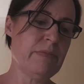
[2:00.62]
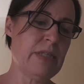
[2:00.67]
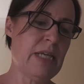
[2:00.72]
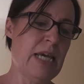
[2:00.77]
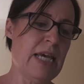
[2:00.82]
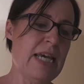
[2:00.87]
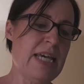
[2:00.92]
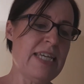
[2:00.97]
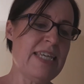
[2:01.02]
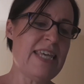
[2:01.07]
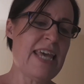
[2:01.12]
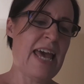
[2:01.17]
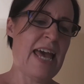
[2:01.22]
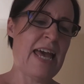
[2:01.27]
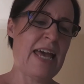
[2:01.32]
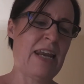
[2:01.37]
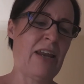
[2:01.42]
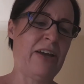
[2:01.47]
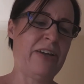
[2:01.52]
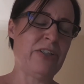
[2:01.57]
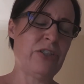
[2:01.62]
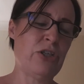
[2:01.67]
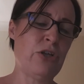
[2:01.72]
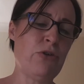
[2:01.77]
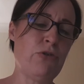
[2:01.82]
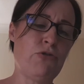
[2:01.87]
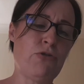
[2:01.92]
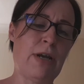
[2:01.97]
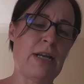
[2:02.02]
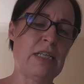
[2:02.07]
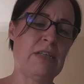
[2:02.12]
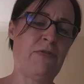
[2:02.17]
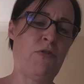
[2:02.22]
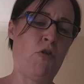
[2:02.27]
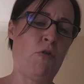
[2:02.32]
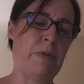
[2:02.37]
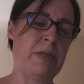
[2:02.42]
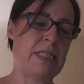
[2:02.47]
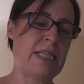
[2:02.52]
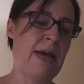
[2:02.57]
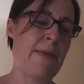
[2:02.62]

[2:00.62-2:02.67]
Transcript: "Yeah, like two transformers coming